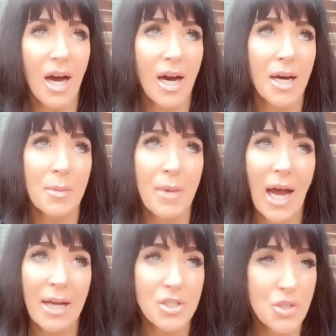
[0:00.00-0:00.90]
Um,
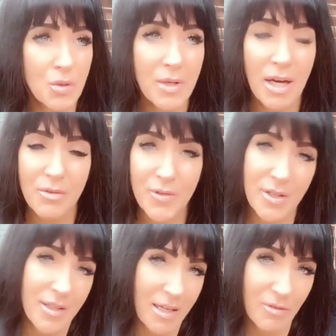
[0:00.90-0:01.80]
I do not for
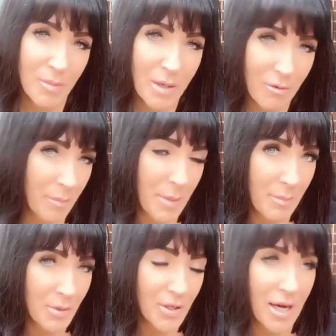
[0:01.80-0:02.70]
the life of me remember